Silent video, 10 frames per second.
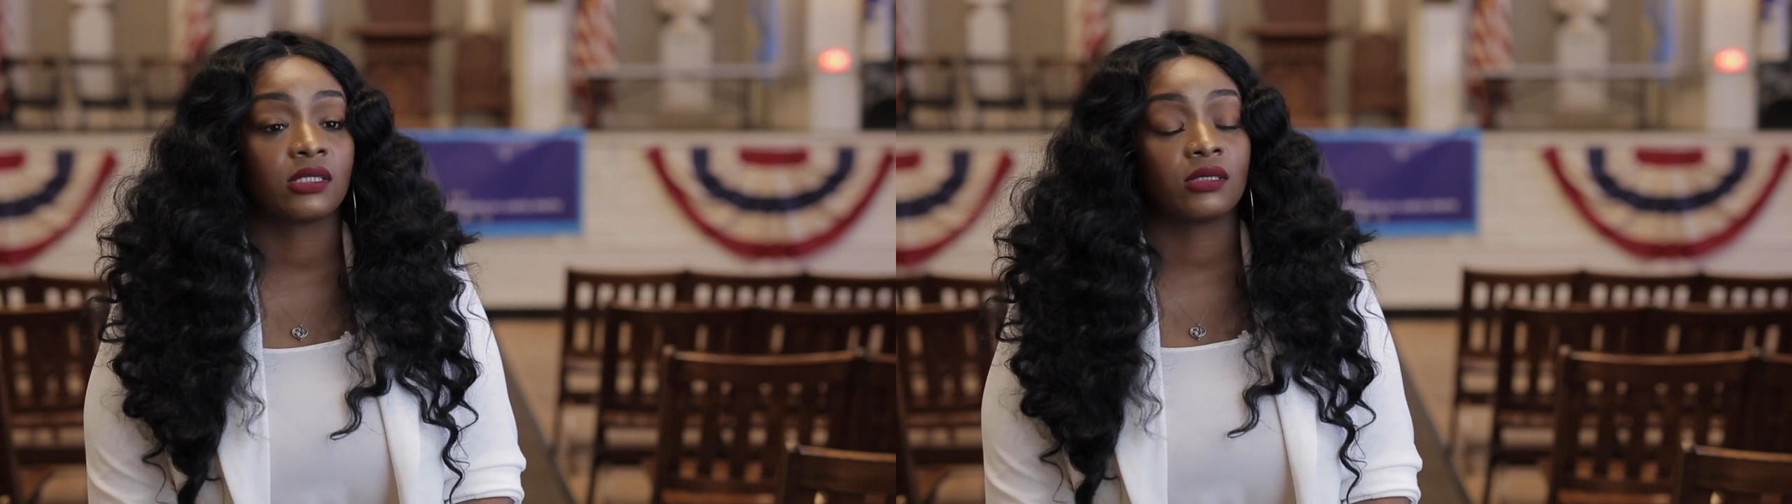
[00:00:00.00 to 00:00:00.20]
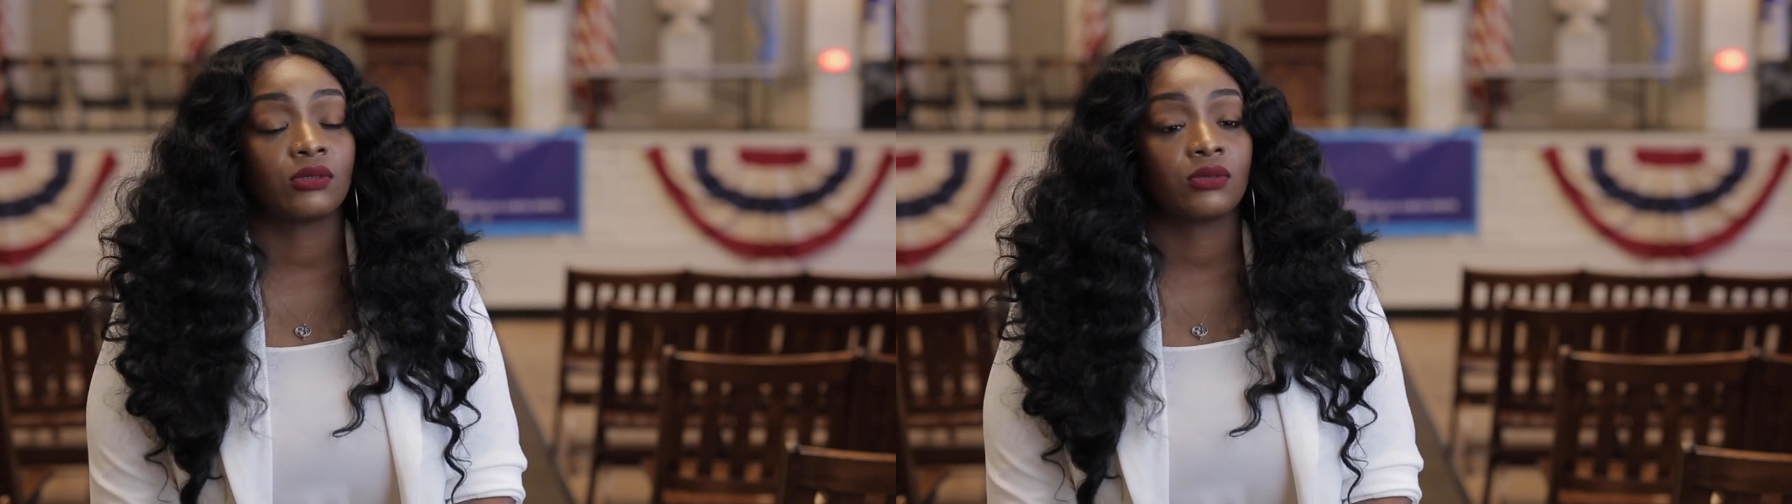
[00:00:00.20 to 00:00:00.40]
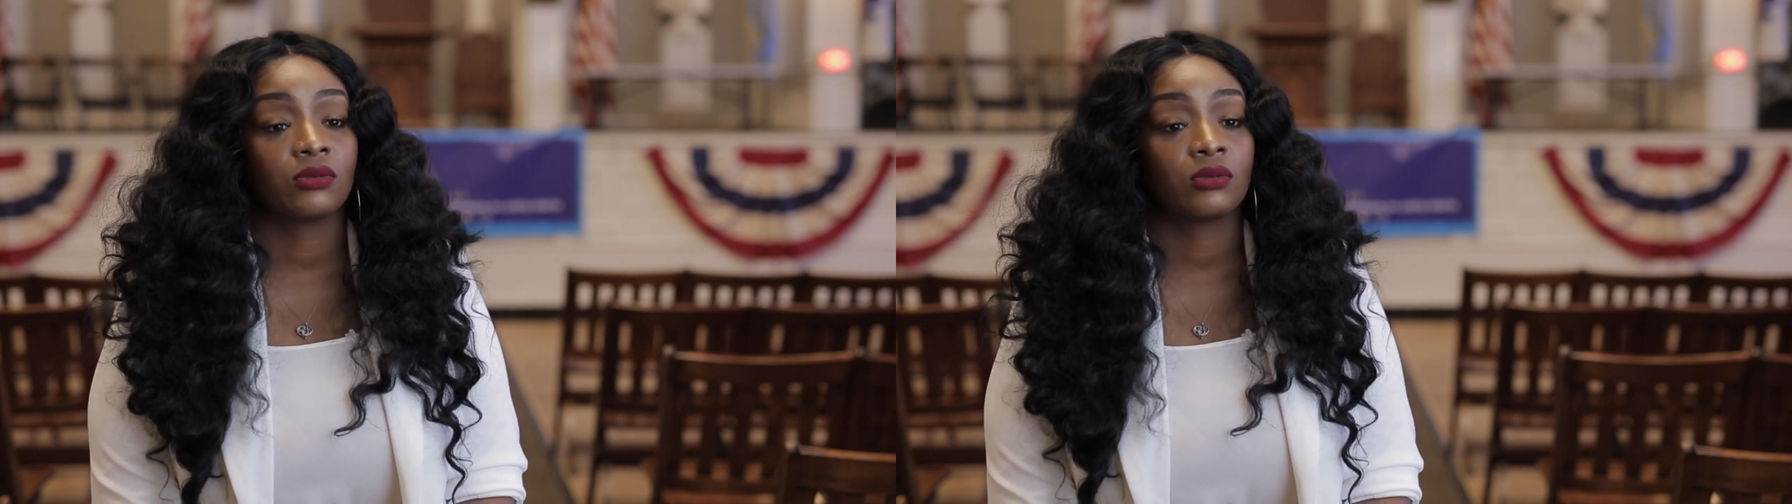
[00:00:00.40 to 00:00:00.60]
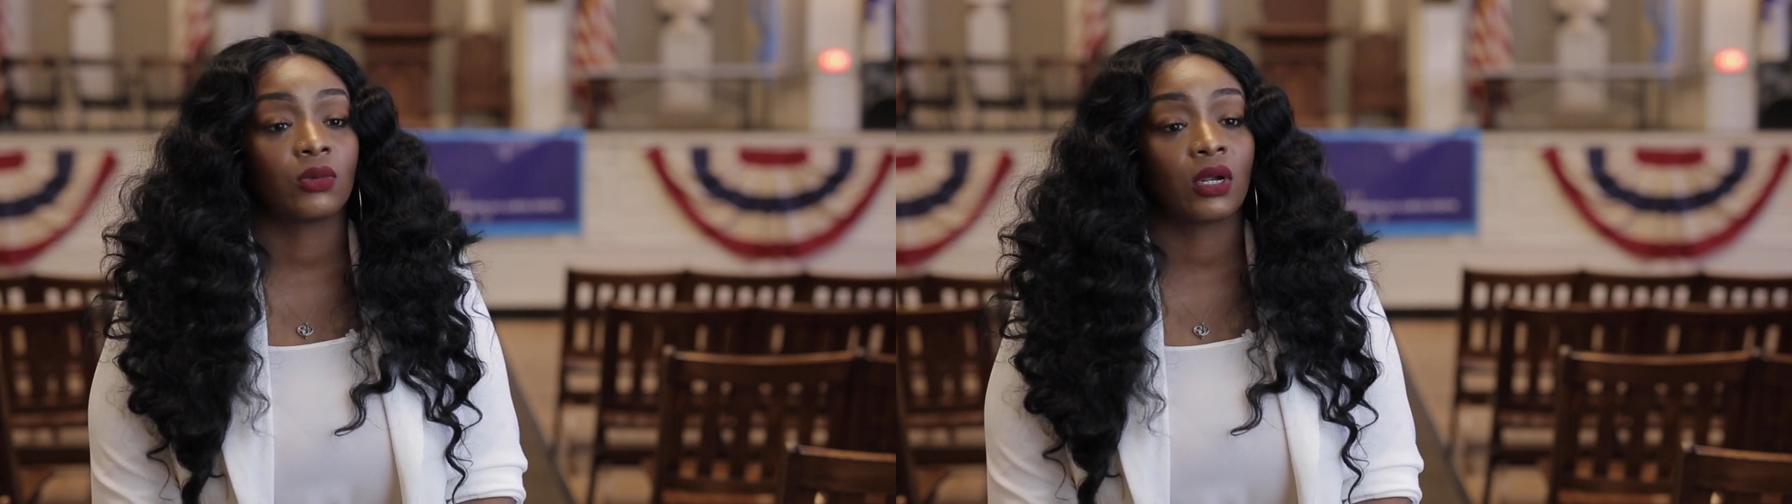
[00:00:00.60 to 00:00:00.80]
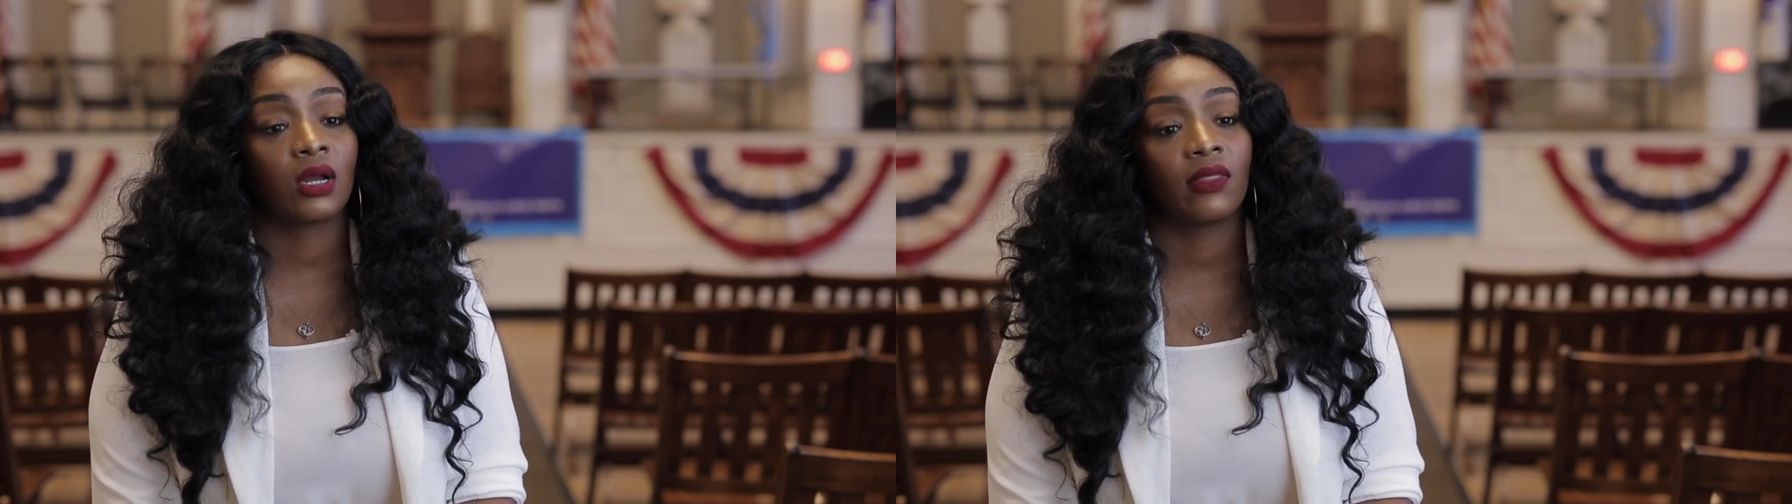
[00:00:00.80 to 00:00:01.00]
to
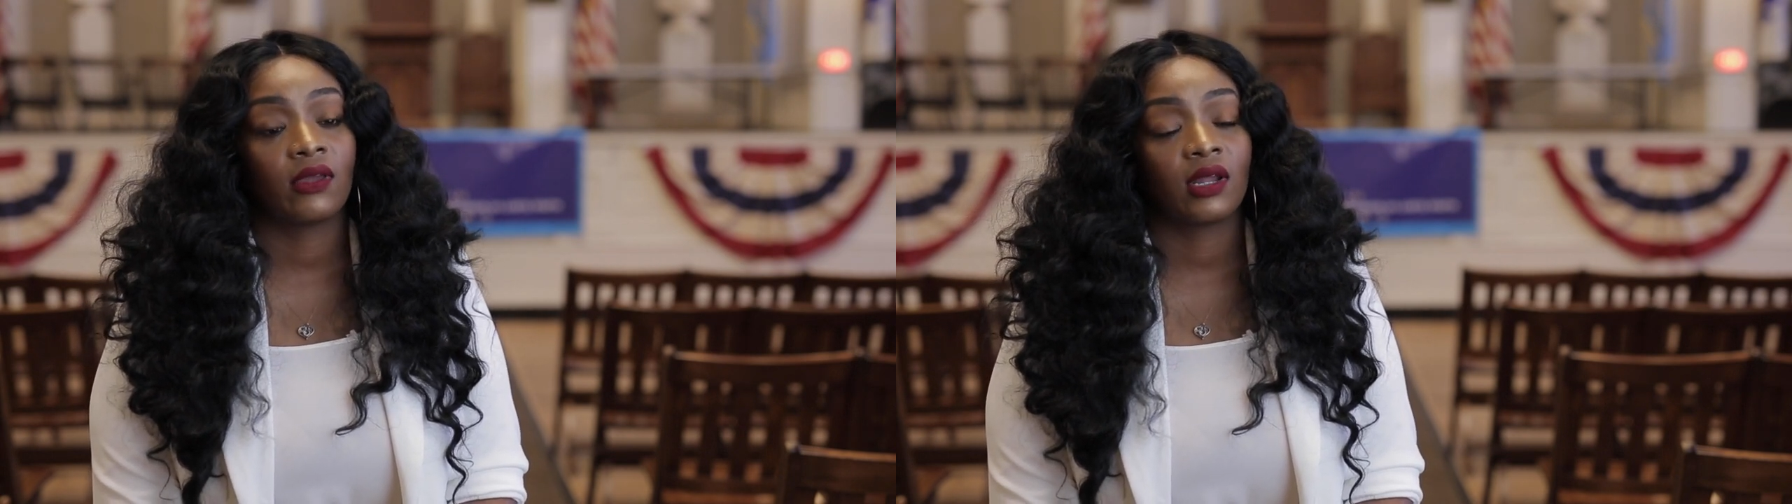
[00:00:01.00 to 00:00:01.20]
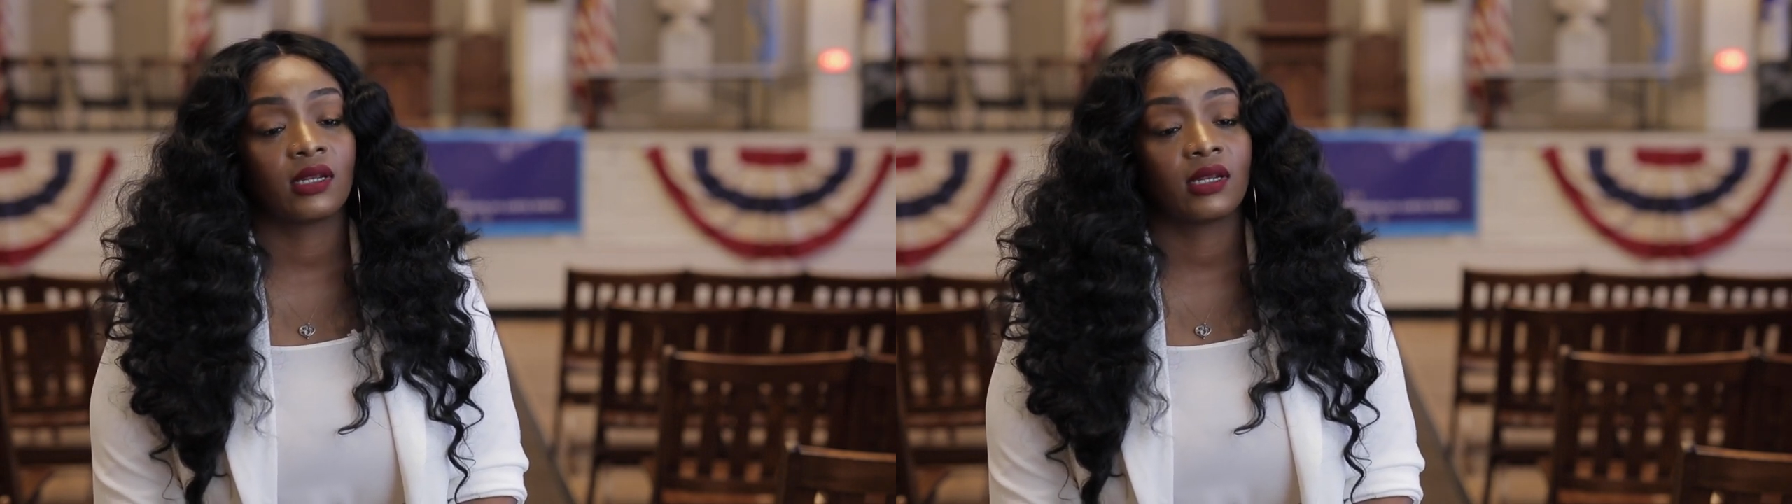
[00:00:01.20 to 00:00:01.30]
work on their